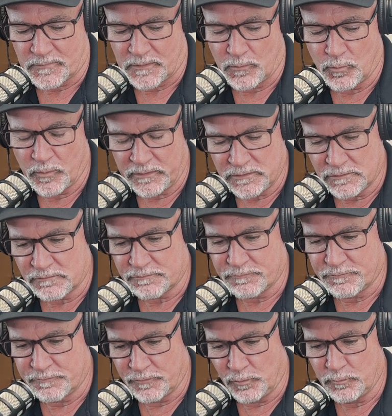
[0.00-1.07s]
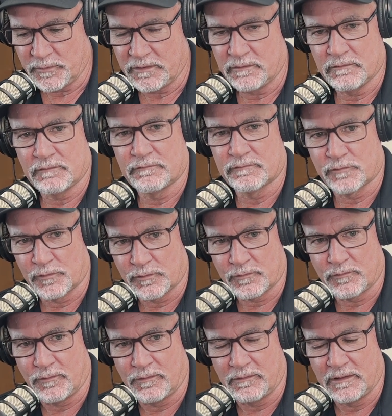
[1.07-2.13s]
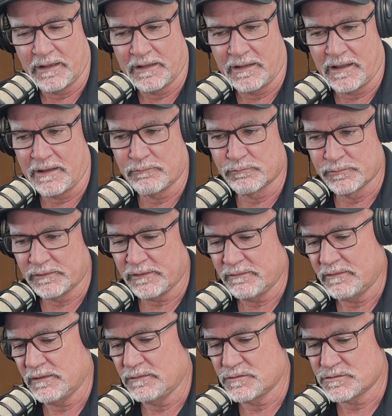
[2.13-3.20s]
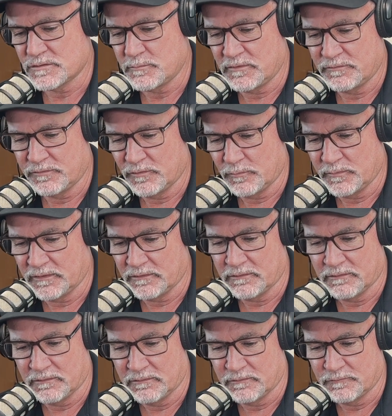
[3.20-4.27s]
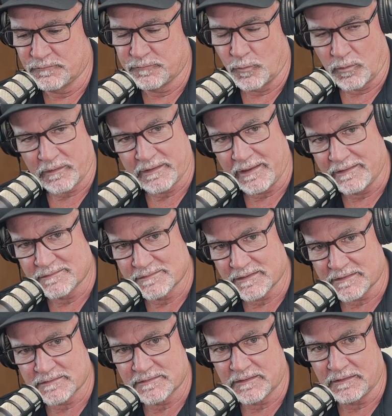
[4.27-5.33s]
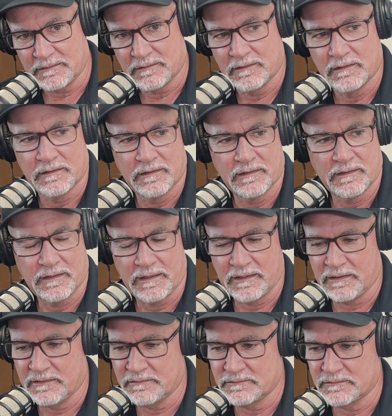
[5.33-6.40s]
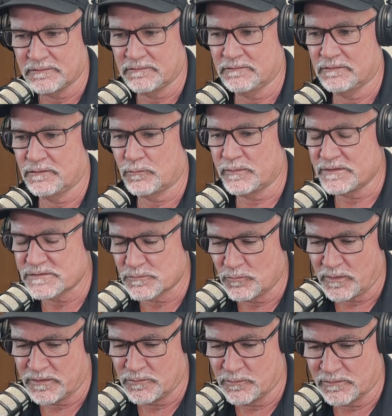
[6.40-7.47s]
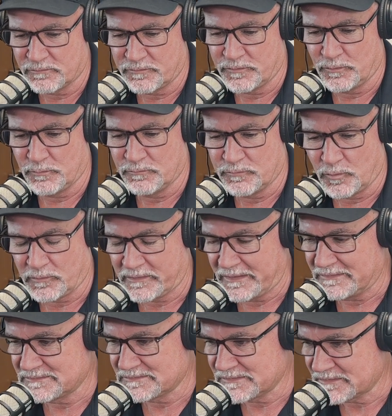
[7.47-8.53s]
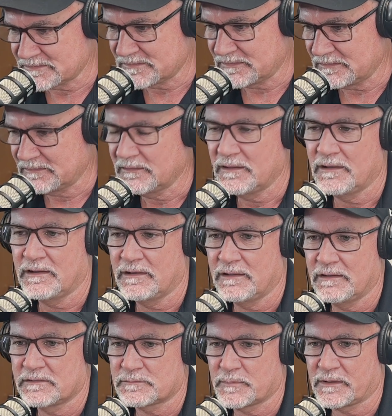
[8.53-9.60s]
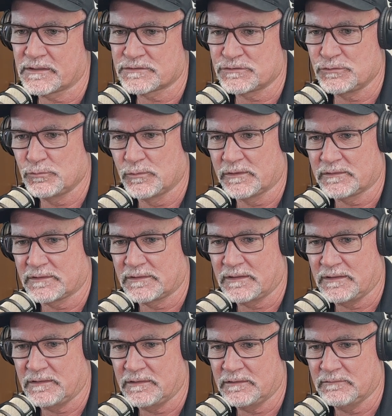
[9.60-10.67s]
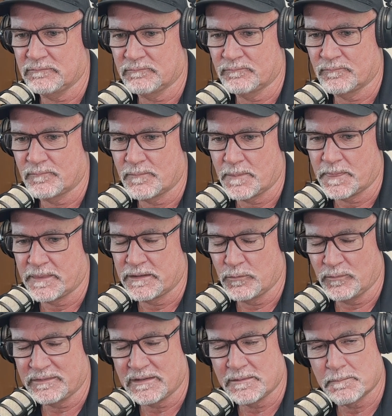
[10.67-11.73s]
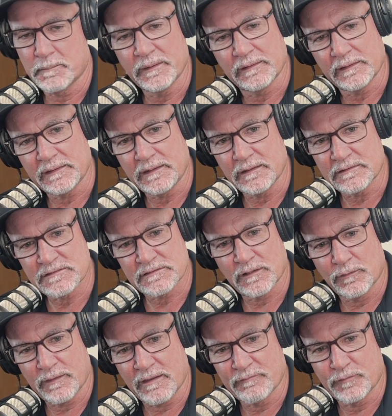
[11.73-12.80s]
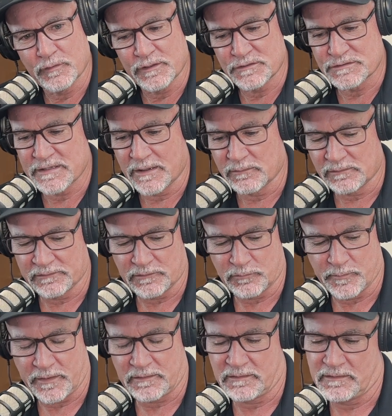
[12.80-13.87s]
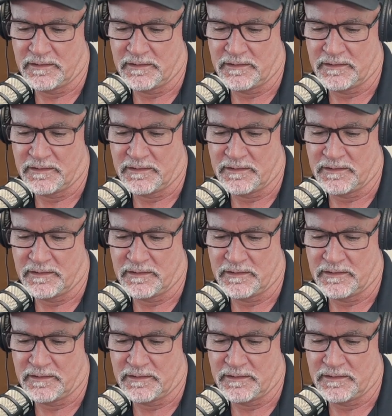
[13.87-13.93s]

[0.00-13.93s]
When you're filming vertical, I really think you should be filming 4K 60. And the reason why you want to film 4K 60 is because you want the ability to slow that footage down a little bit,